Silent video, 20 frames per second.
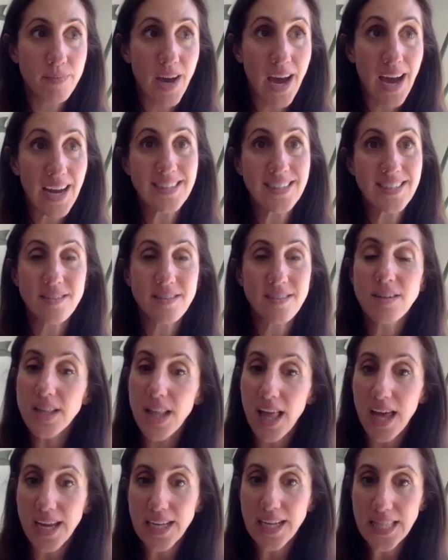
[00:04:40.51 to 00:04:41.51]
ideal
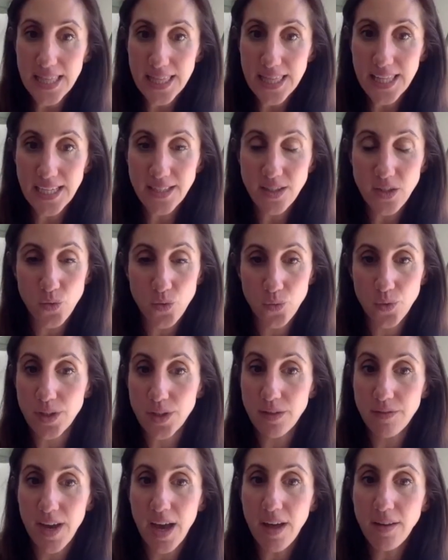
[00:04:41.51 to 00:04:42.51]
client thinks is
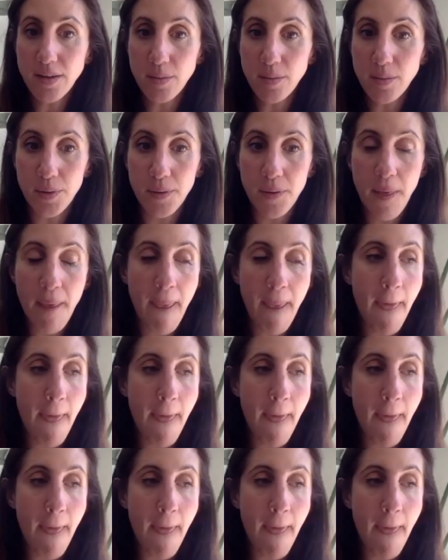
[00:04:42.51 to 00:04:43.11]
really valuable.